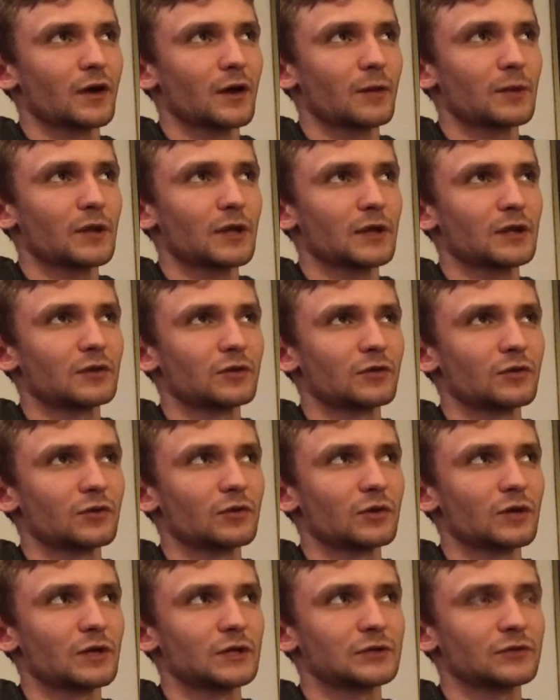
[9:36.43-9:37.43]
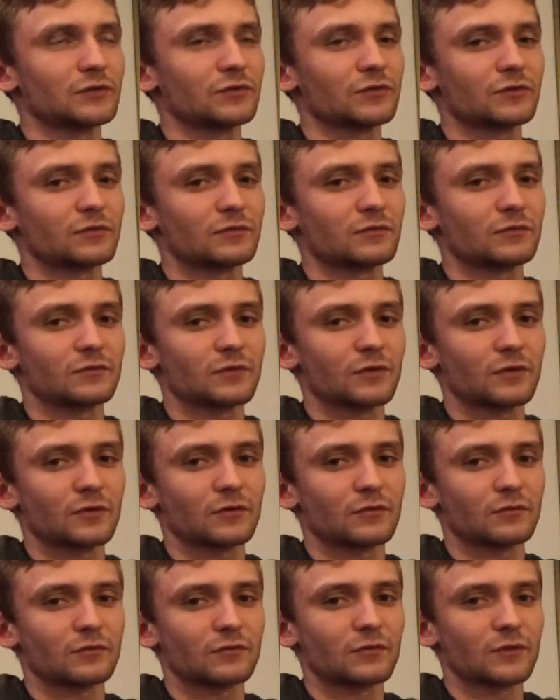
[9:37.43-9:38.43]
I mean, I could do it. I just
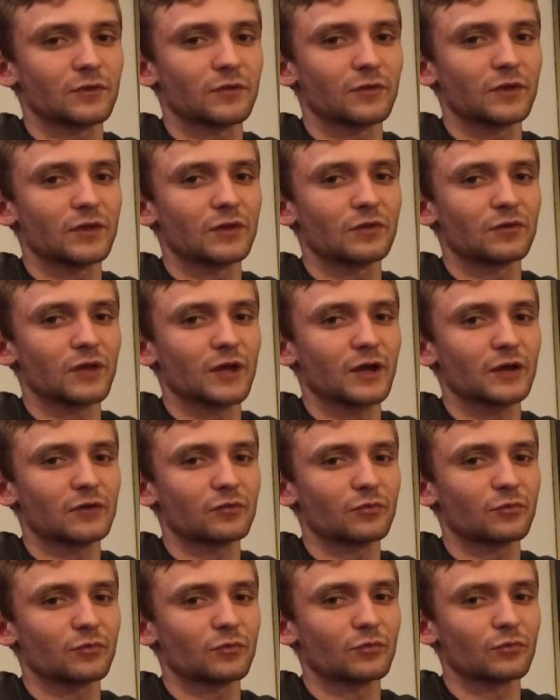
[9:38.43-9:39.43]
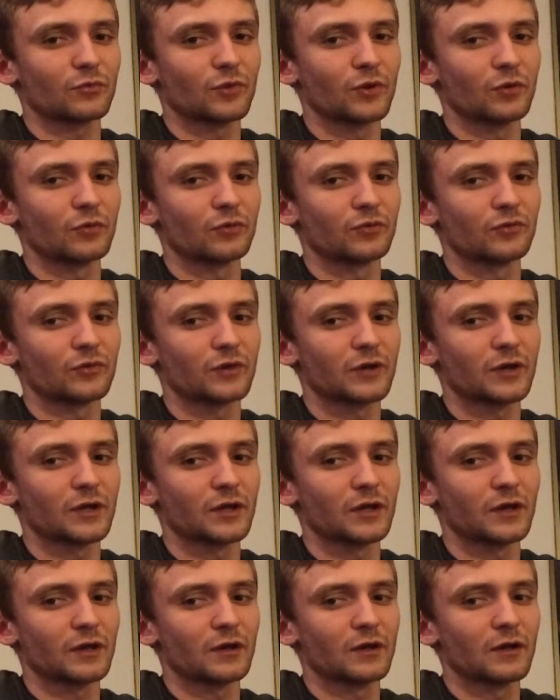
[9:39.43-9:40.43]
don't know the exact roads or
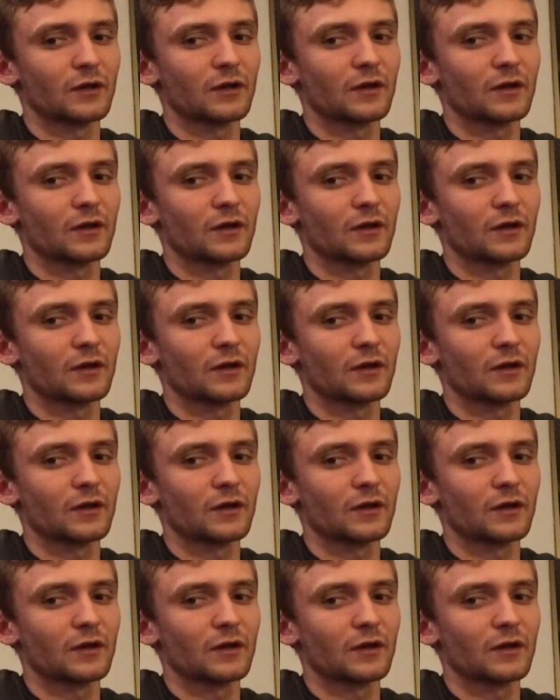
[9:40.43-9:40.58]
anything.